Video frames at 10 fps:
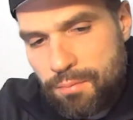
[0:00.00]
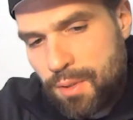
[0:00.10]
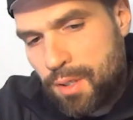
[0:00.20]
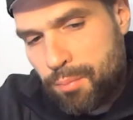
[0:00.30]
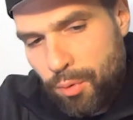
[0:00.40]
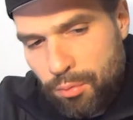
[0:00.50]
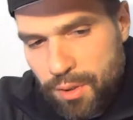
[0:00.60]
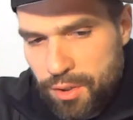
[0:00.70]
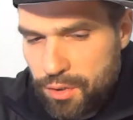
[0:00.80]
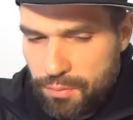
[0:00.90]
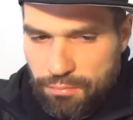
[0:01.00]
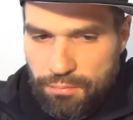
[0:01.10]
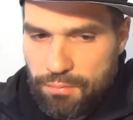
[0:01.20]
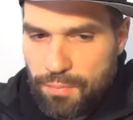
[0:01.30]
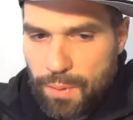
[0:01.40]
in Polish
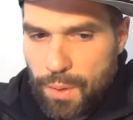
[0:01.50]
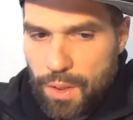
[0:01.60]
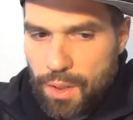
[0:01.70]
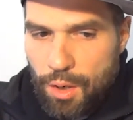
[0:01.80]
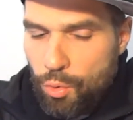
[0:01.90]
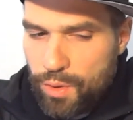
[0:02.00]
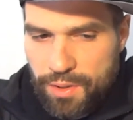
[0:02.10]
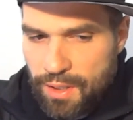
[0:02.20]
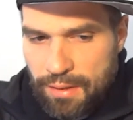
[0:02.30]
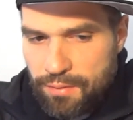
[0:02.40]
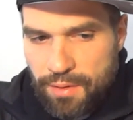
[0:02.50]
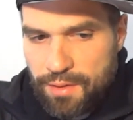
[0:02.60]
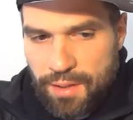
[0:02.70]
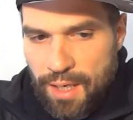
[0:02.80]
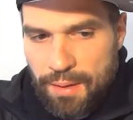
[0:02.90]
always sounds the
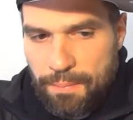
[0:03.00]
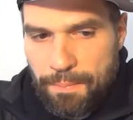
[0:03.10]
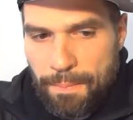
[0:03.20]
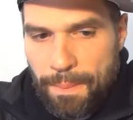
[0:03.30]
same,